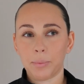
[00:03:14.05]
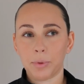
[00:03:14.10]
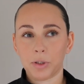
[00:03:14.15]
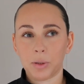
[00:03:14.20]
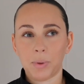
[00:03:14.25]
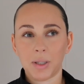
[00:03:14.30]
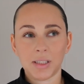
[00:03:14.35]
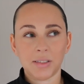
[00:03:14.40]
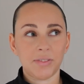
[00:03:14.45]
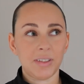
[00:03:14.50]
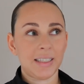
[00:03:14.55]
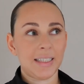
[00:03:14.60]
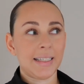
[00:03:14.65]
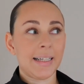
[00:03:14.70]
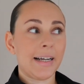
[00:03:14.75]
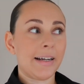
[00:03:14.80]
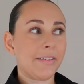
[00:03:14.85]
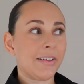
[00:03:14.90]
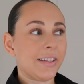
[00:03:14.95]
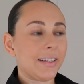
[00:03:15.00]
but there wasn't really an
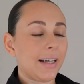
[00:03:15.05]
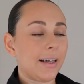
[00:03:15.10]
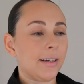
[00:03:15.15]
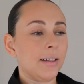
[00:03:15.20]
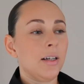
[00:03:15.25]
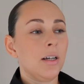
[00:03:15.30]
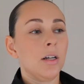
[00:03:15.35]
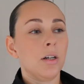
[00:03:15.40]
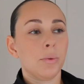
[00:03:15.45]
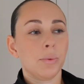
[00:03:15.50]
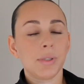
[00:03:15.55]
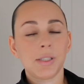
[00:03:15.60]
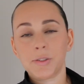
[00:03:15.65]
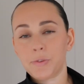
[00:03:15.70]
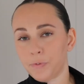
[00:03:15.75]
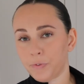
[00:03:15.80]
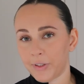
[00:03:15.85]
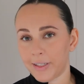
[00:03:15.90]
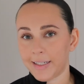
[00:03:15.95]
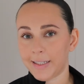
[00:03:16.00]
area that was
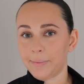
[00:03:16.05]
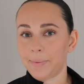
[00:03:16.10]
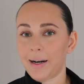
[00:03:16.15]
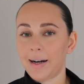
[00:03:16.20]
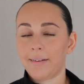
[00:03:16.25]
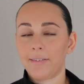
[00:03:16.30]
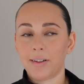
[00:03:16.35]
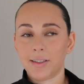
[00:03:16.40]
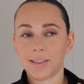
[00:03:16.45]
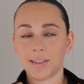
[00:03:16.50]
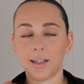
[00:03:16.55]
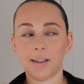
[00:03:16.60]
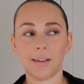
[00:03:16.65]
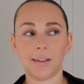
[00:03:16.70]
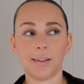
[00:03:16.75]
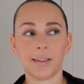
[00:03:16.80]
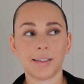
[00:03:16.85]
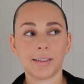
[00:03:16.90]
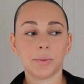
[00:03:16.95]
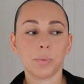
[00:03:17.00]
free where I'd kind
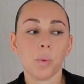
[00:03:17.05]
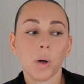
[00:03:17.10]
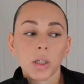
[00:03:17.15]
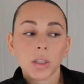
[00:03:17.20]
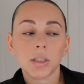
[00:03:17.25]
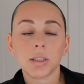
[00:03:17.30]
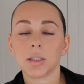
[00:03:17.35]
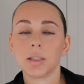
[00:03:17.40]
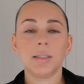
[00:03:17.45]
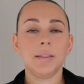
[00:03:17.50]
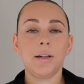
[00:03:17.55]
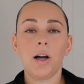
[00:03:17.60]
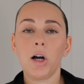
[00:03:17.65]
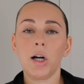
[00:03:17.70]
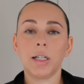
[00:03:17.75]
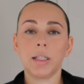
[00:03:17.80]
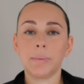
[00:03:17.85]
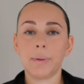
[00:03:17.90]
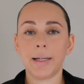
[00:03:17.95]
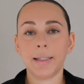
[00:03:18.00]
of like want to
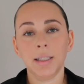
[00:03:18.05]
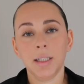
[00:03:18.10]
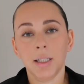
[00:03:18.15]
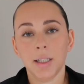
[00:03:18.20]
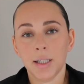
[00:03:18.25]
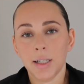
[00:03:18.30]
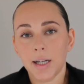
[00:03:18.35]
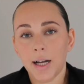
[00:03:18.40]
hide away.